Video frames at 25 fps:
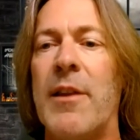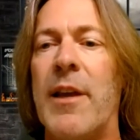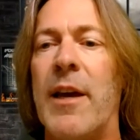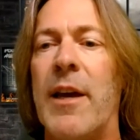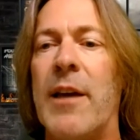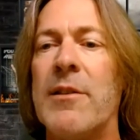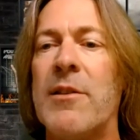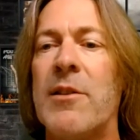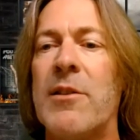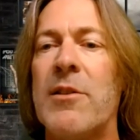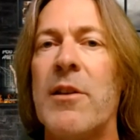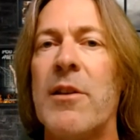in
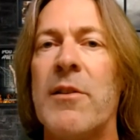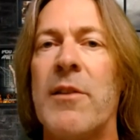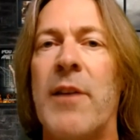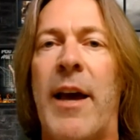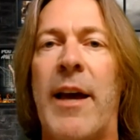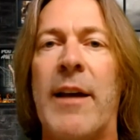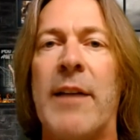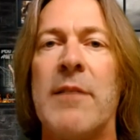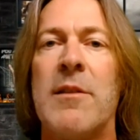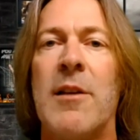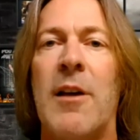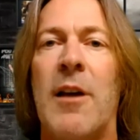this
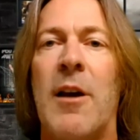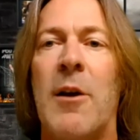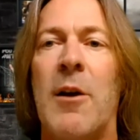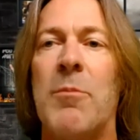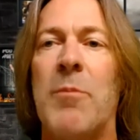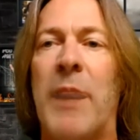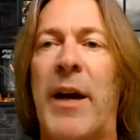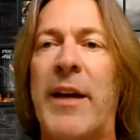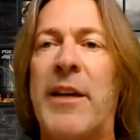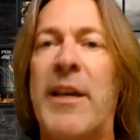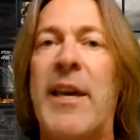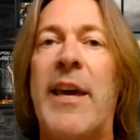that
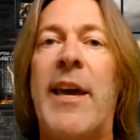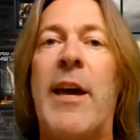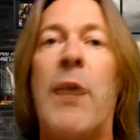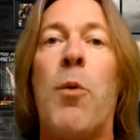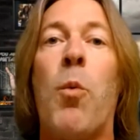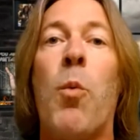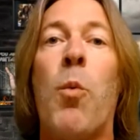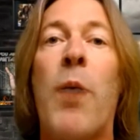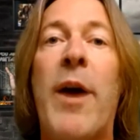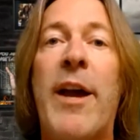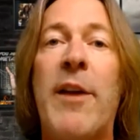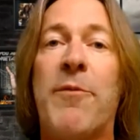I
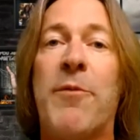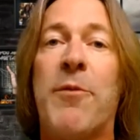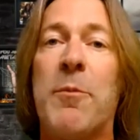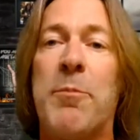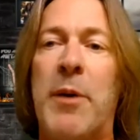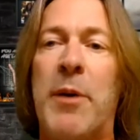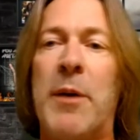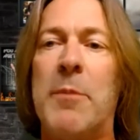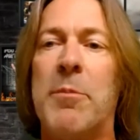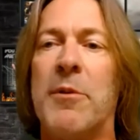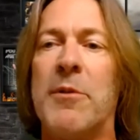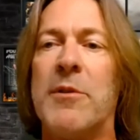can't wait for
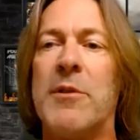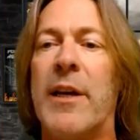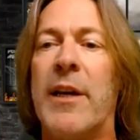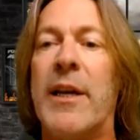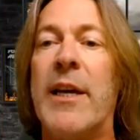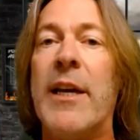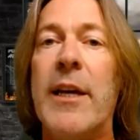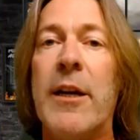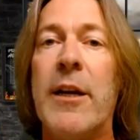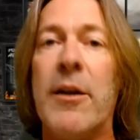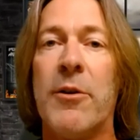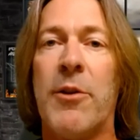people to
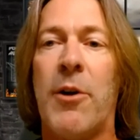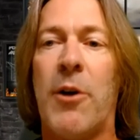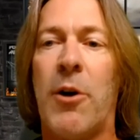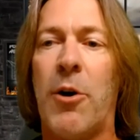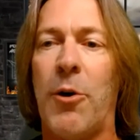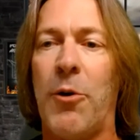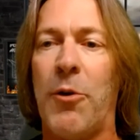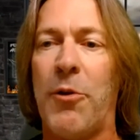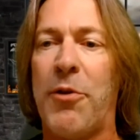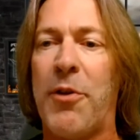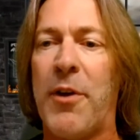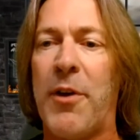hear the
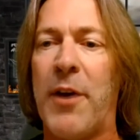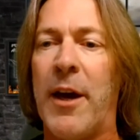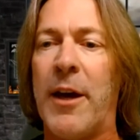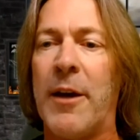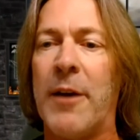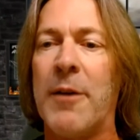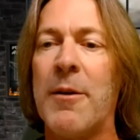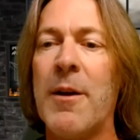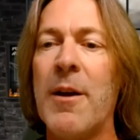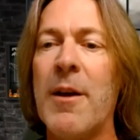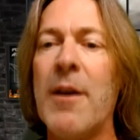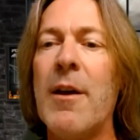whole
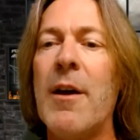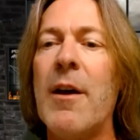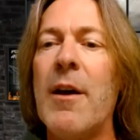thing